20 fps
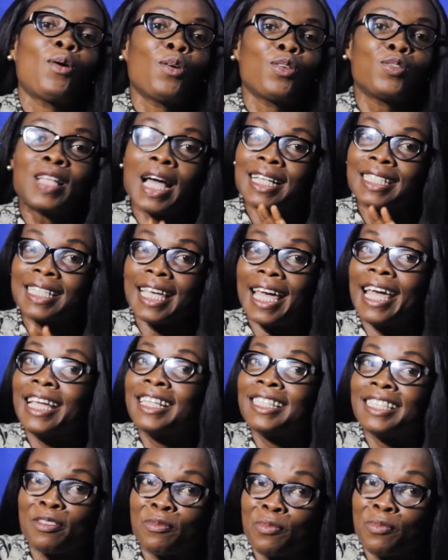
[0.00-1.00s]
of that
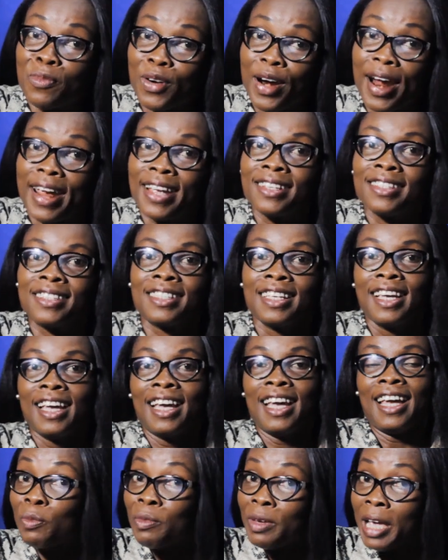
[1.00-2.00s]
enterprise.
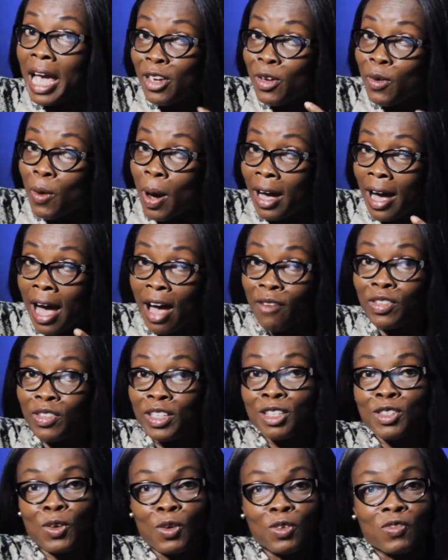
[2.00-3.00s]
Me and you are
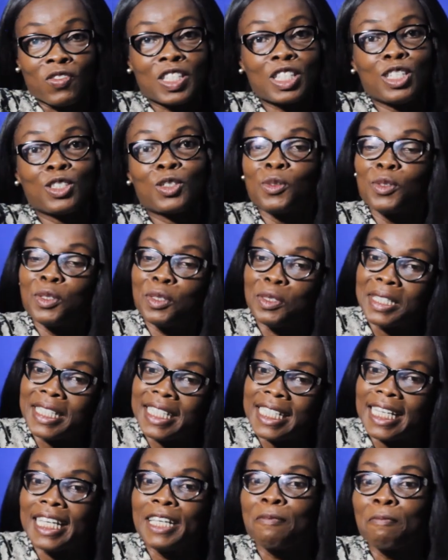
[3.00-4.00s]
having this conversation
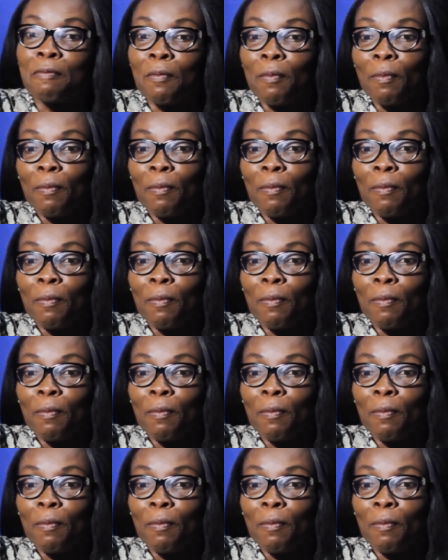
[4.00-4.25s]
today.